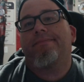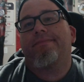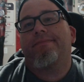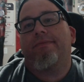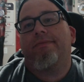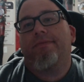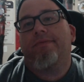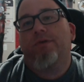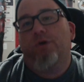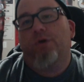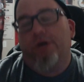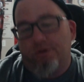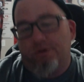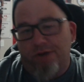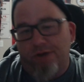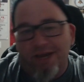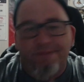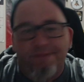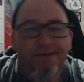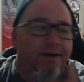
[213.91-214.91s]
on a
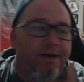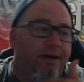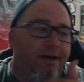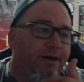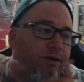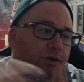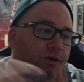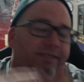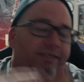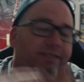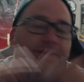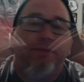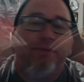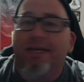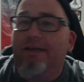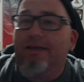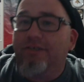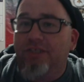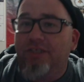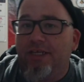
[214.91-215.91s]
graveyard or something
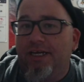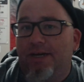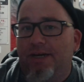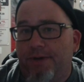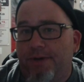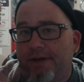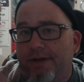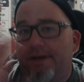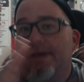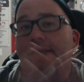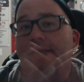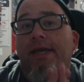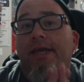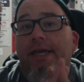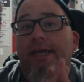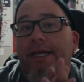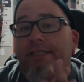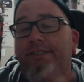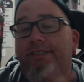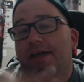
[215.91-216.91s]
else in the area,
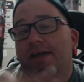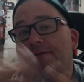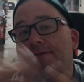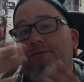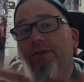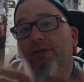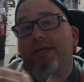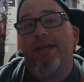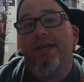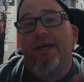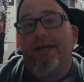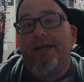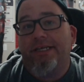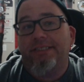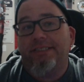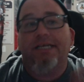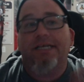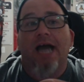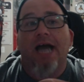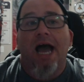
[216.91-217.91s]
it's definitely a nice
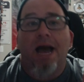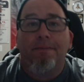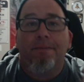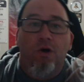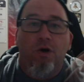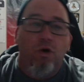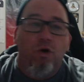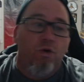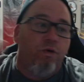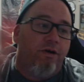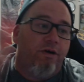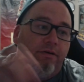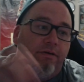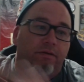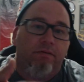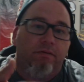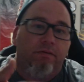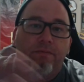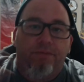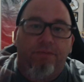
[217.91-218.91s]
combo
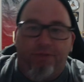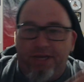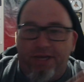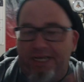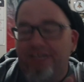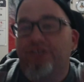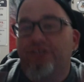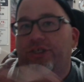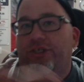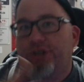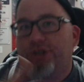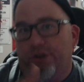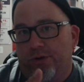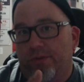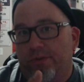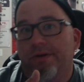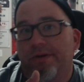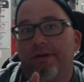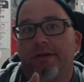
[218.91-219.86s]
thing to do.